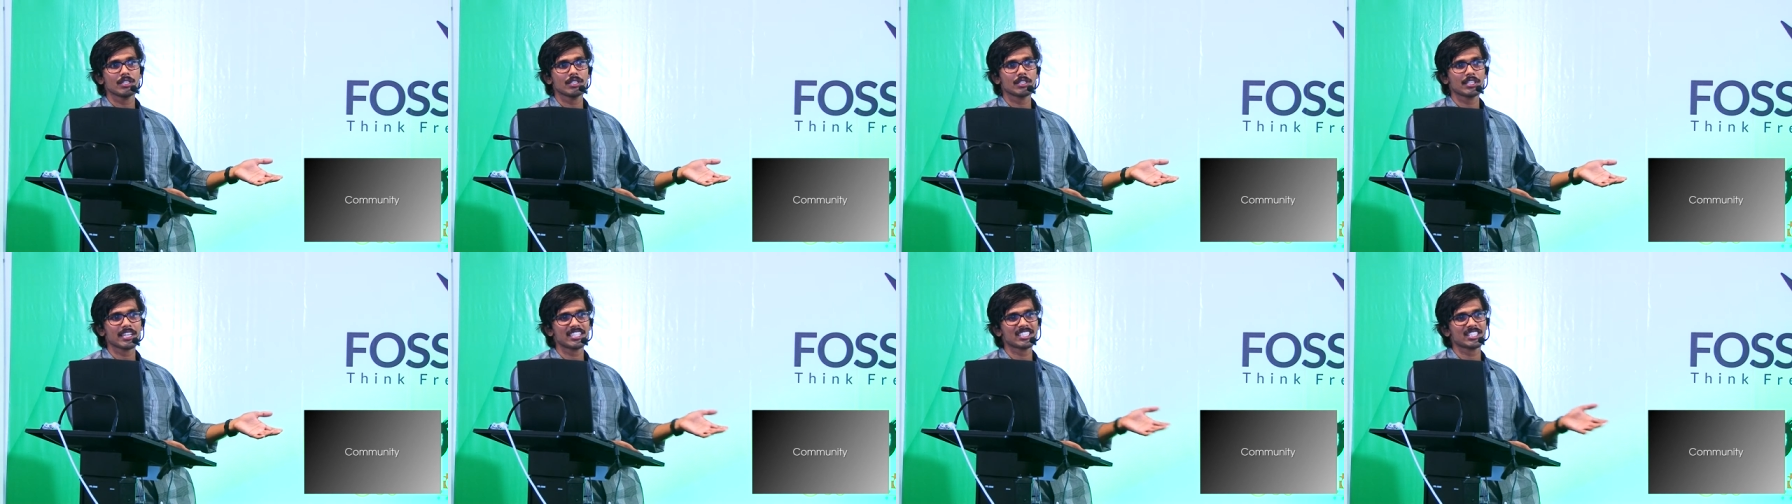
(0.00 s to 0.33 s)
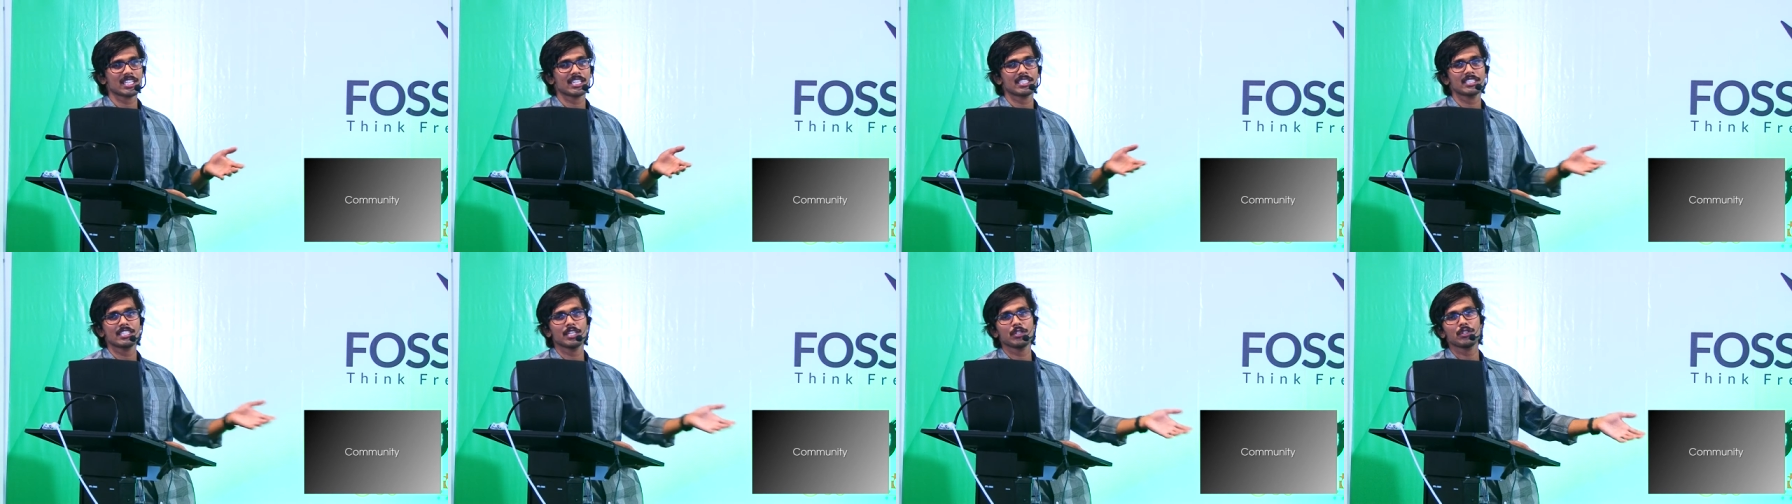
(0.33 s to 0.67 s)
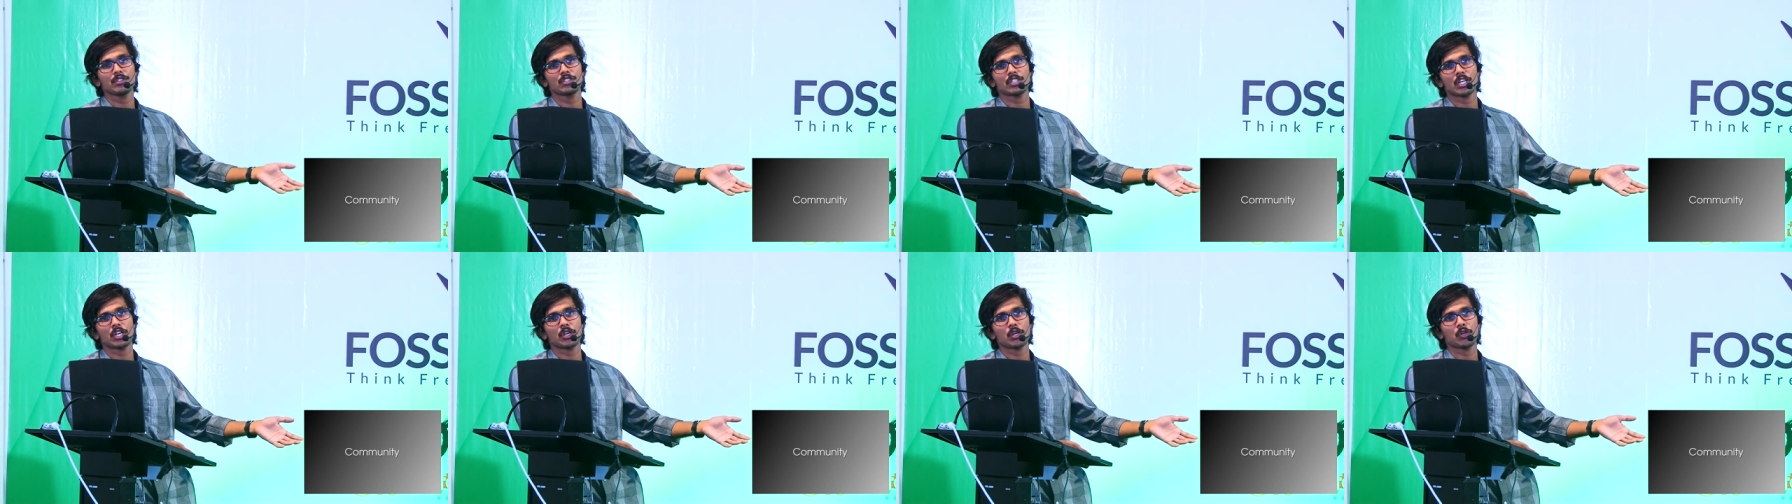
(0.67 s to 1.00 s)
you can share the
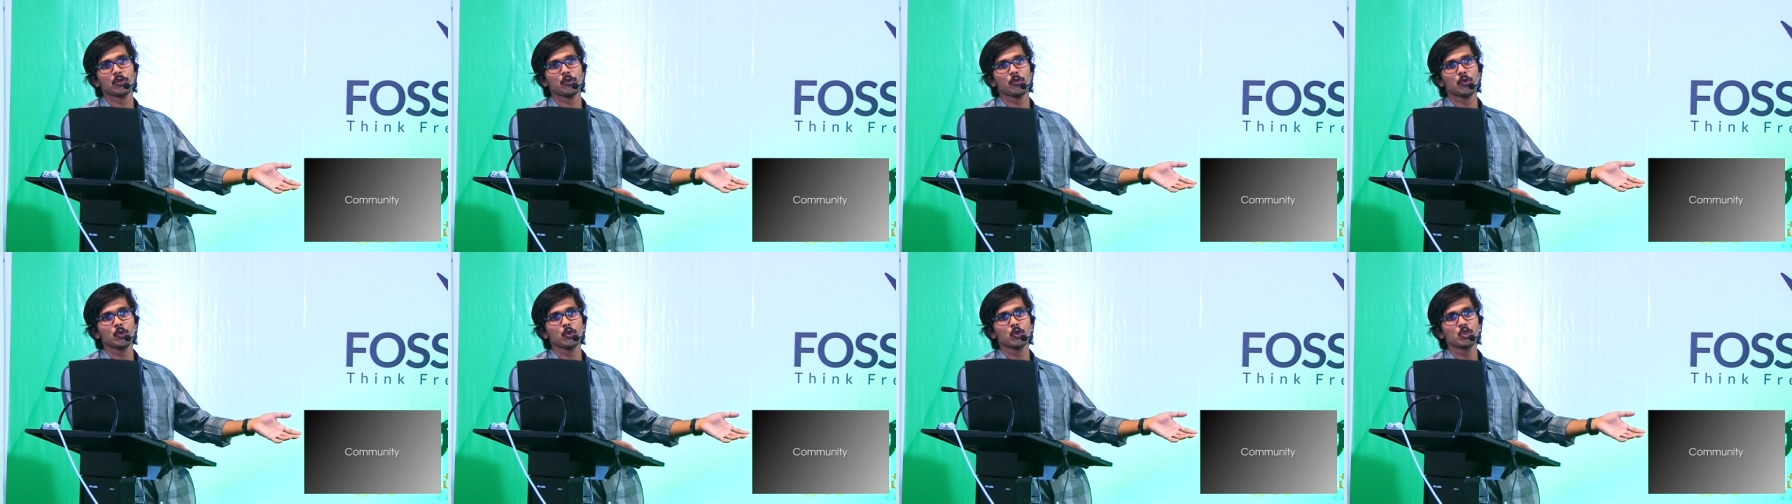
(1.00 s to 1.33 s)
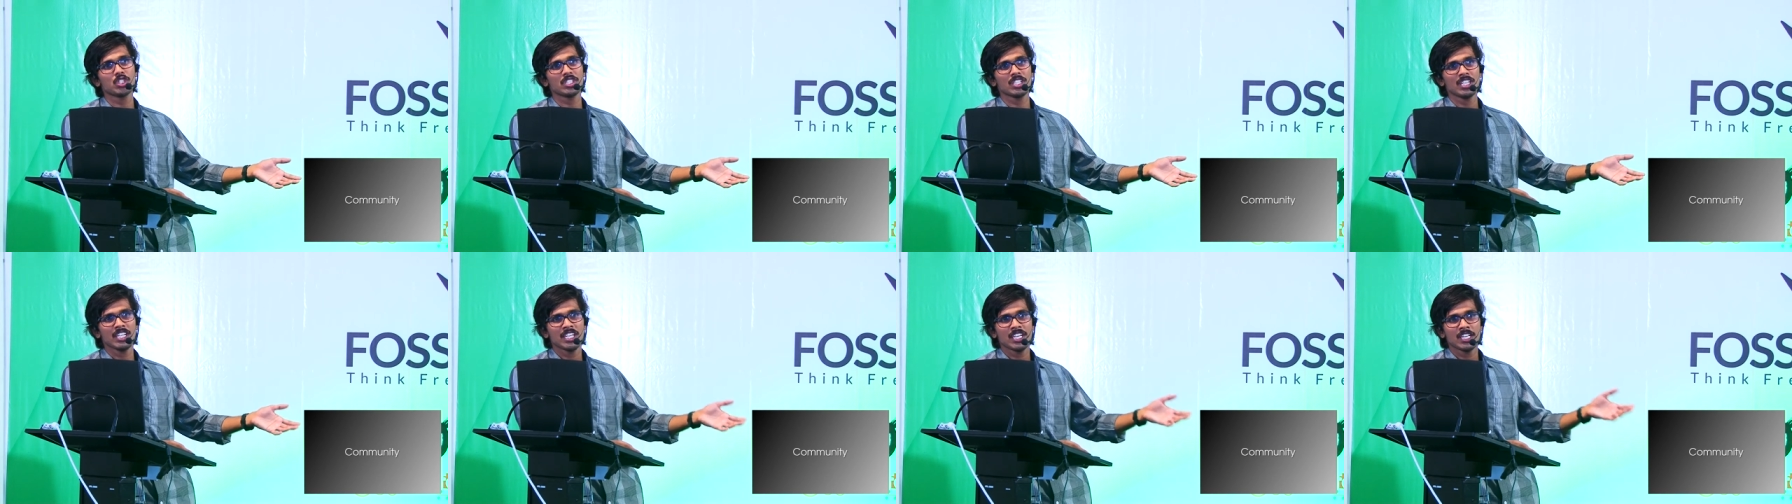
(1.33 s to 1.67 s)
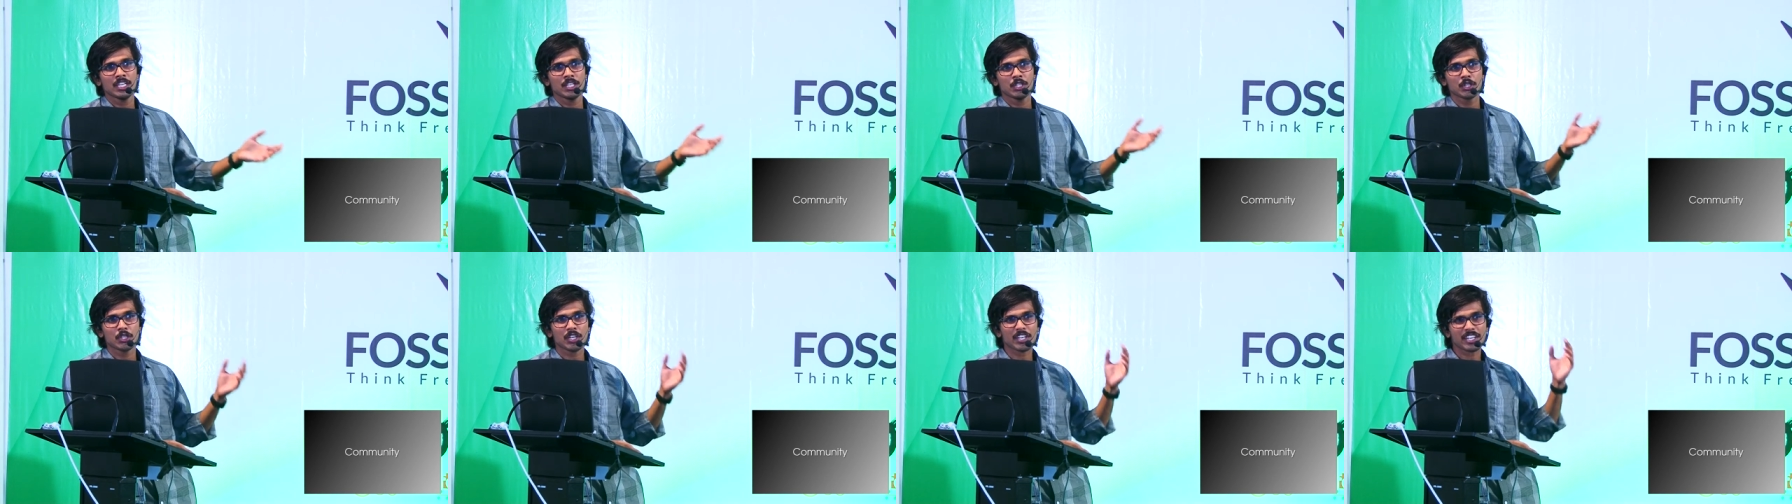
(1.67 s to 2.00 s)
share your views.
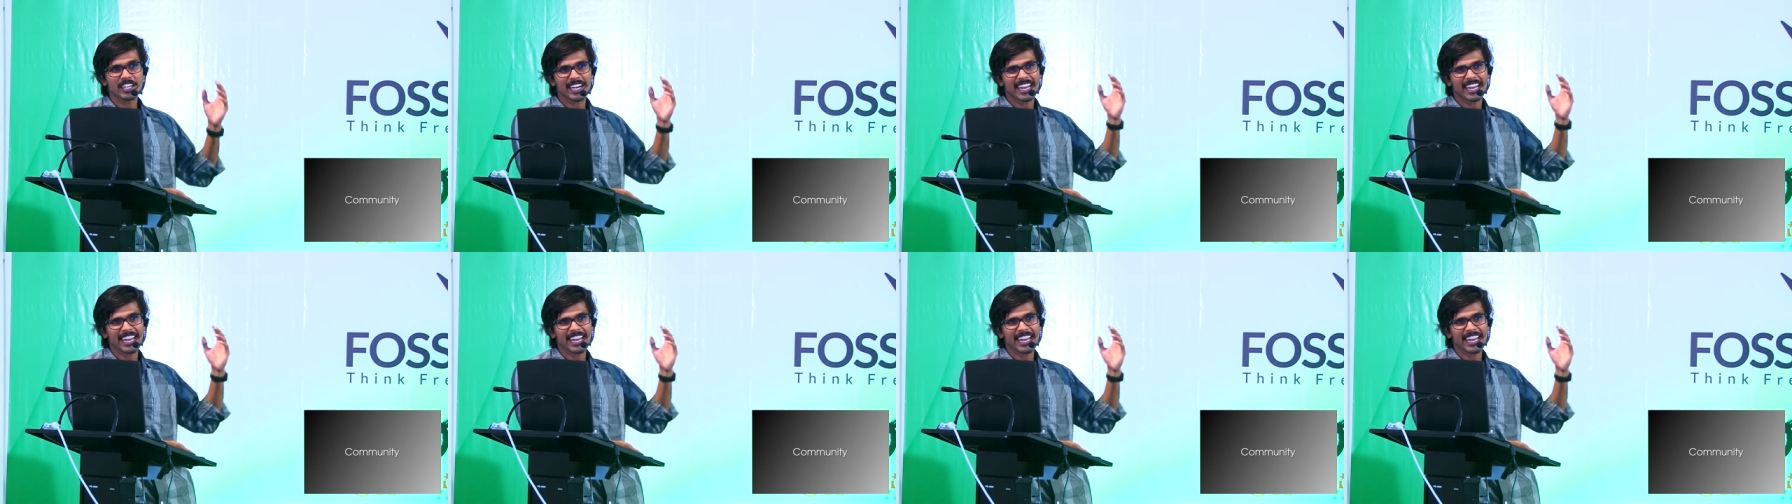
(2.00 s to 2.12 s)
You can